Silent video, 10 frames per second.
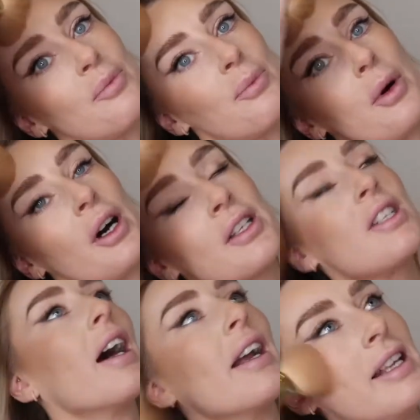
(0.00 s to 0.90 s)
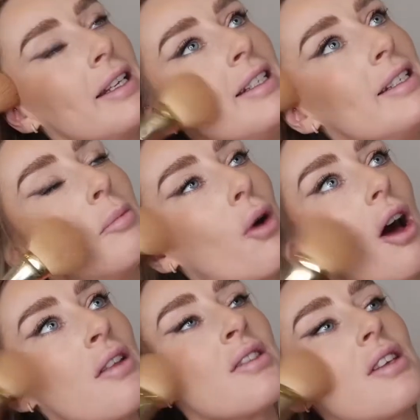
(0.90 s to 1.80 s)
but I need
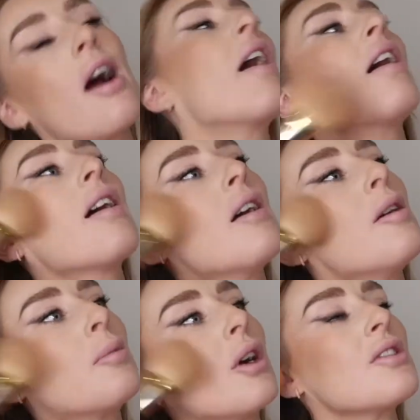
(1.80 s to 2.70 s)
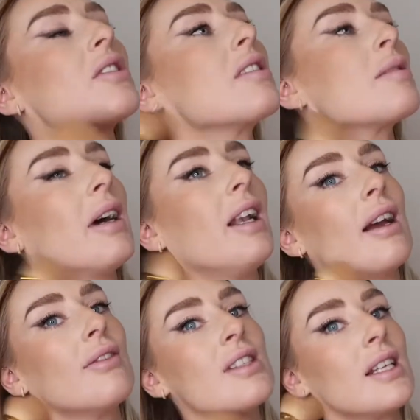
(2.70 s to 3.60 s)
bronzer. Bronzer is my
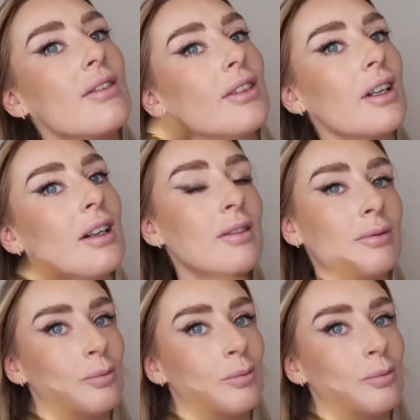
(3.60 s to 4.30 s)
life savior.